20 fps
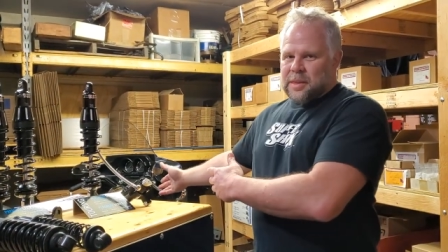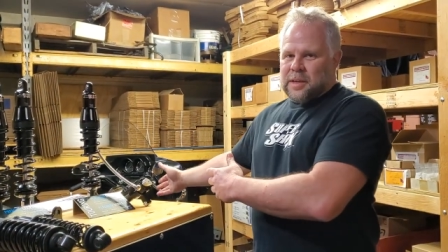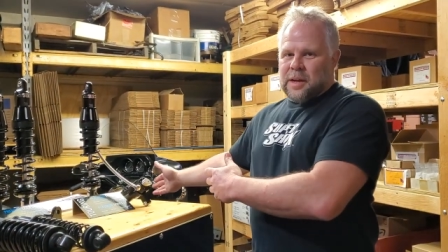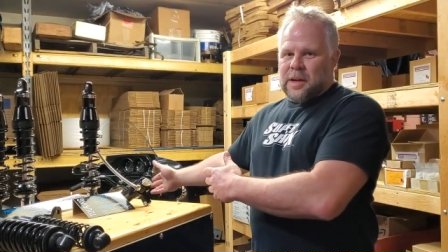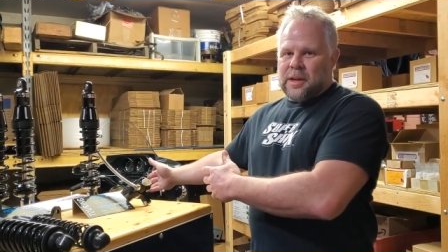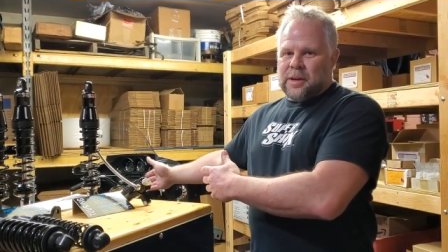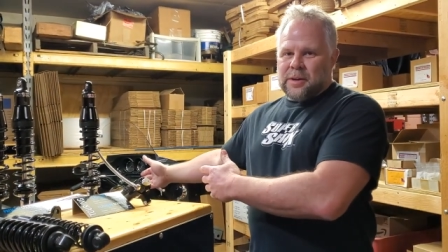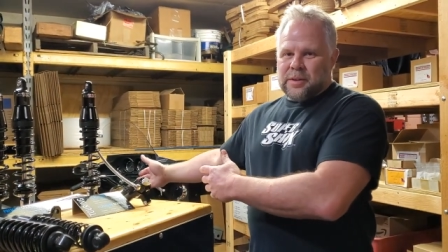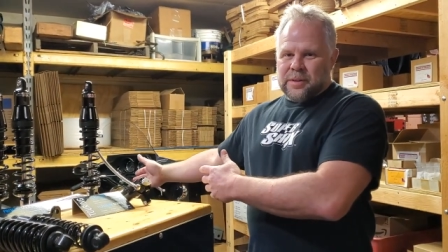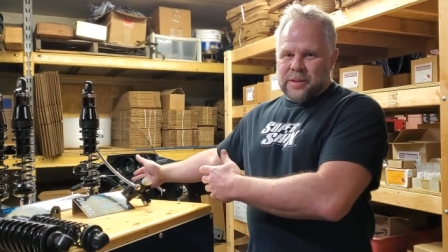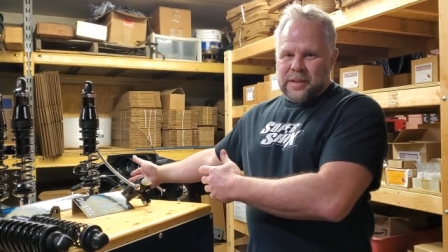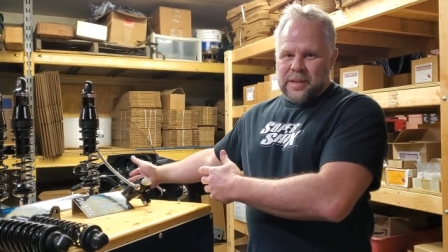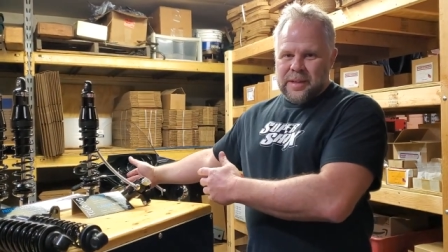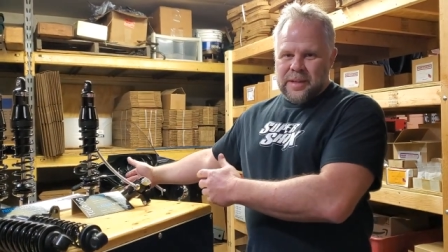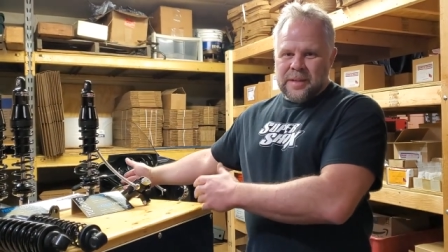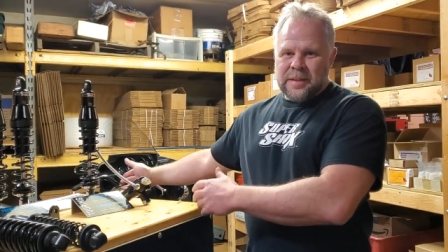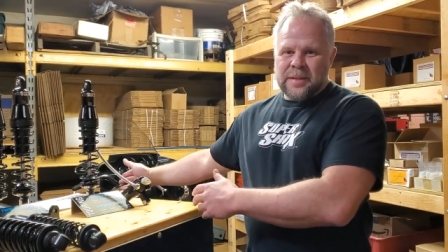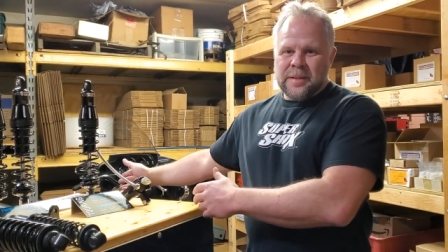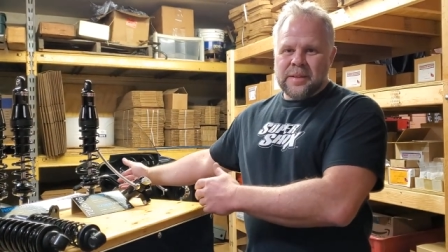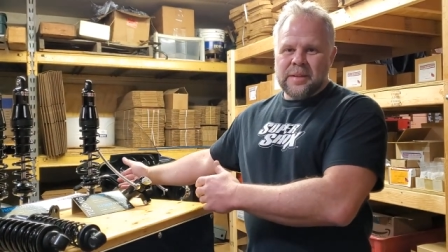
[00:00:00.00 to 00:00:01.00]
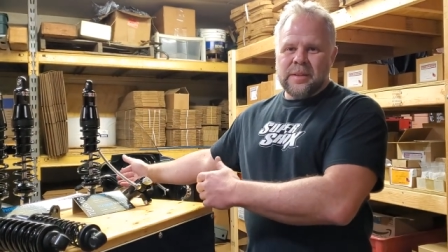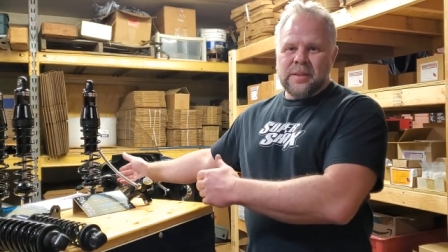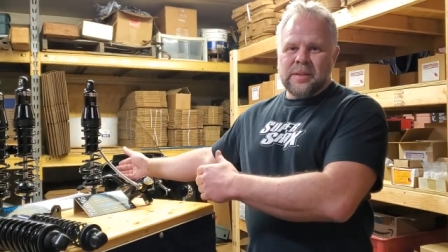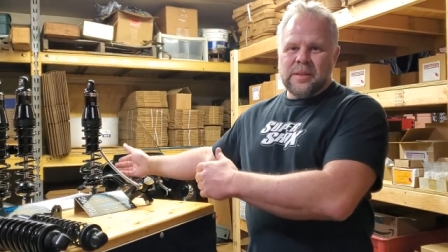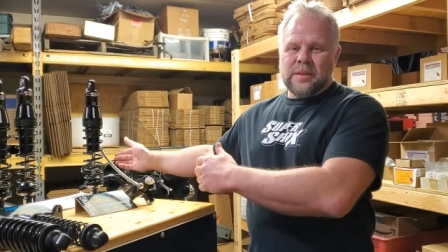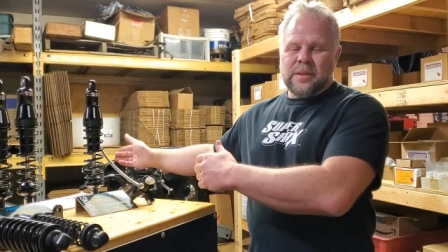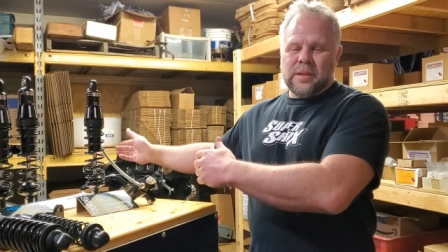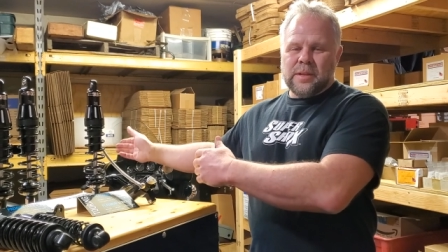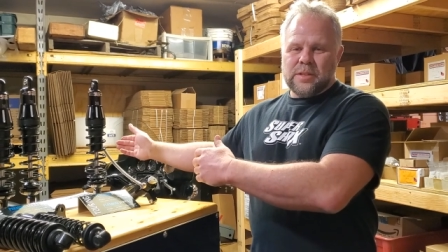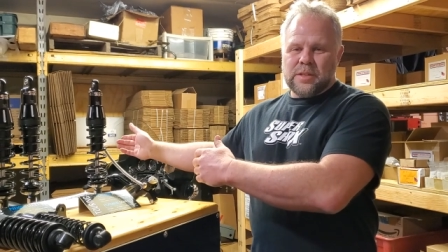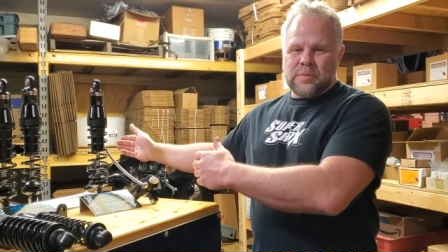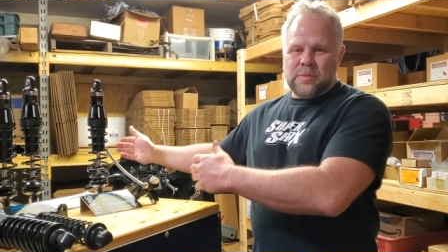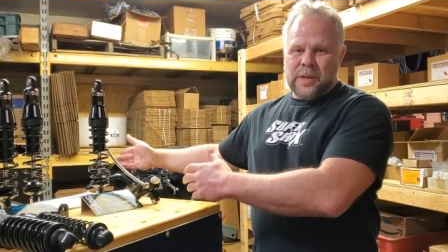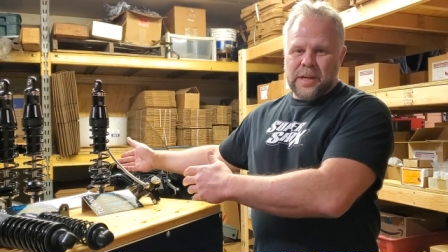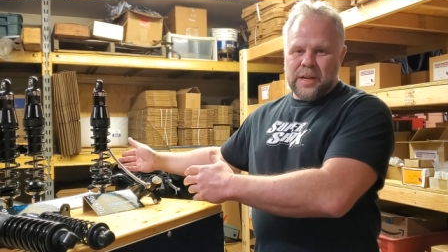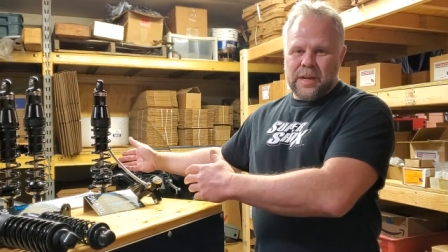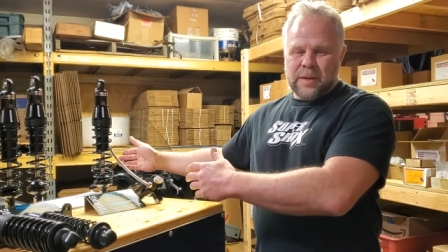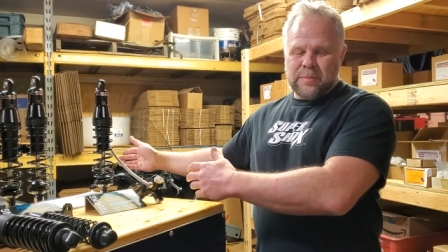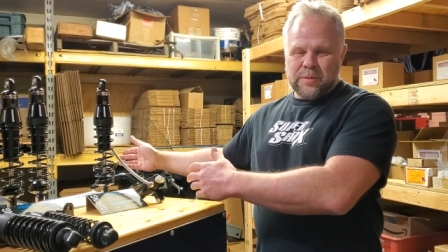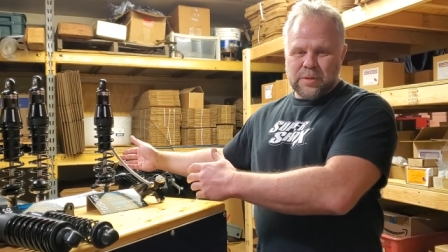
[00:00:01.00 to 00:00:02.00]
the Harley, the
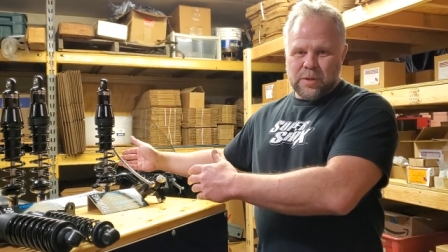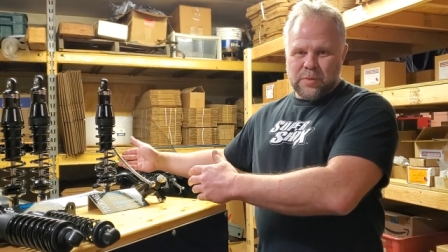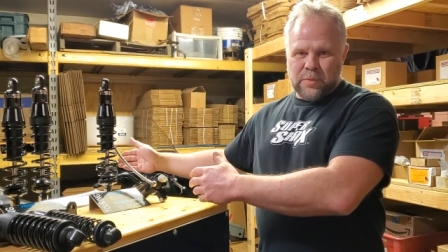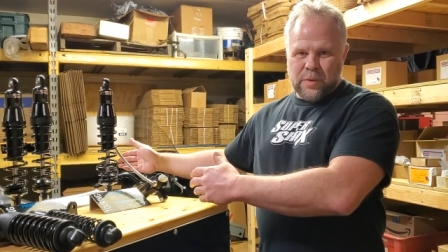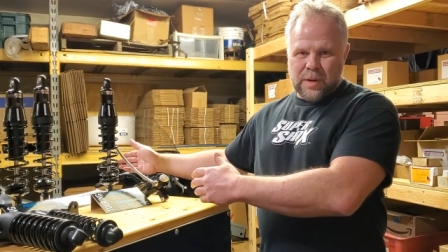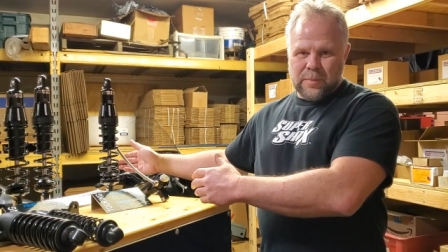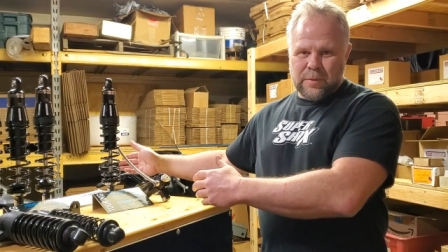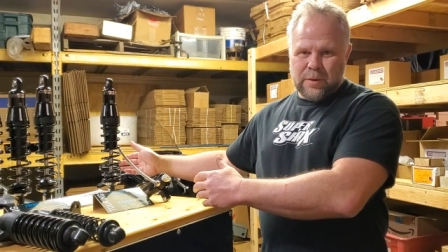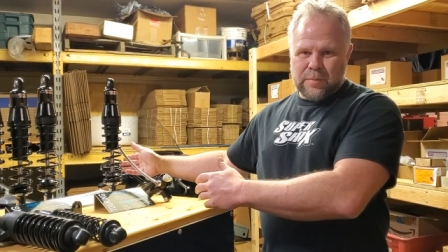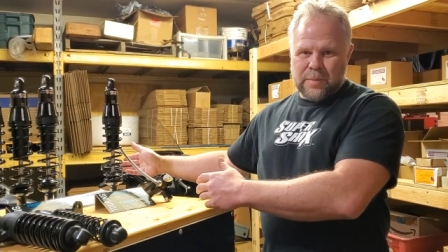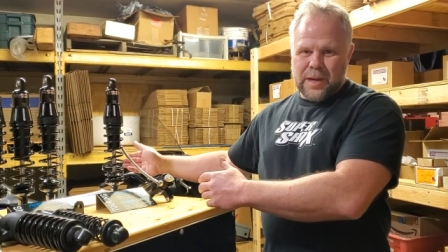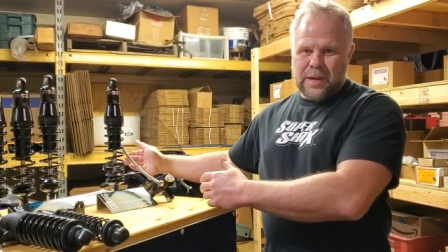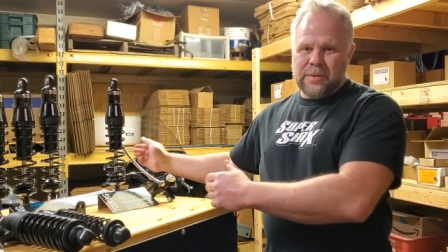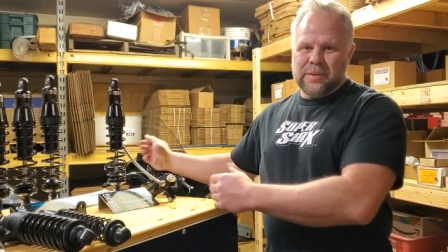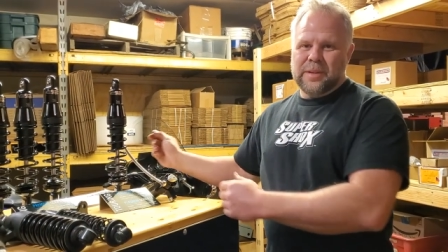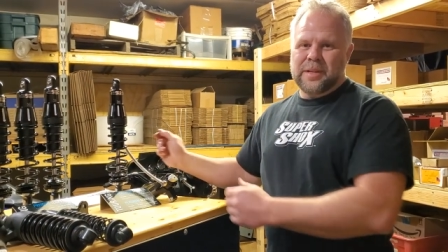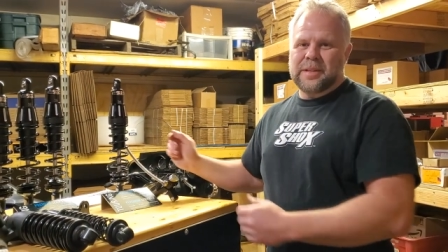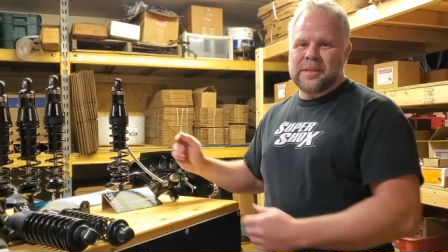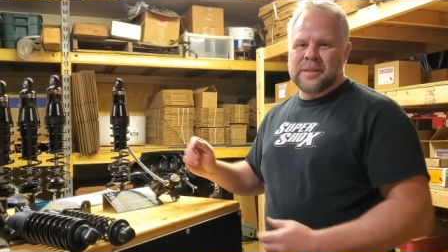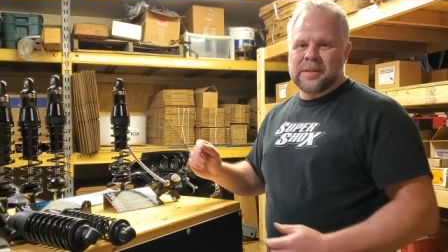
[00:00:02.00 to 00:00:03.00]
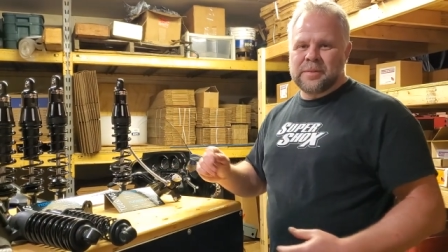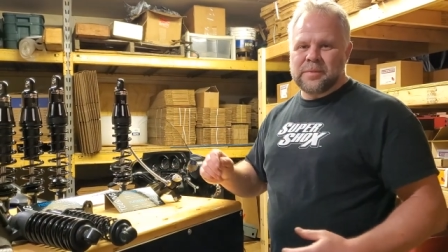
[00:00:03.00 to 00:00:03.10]
swing arms are rubber mounted.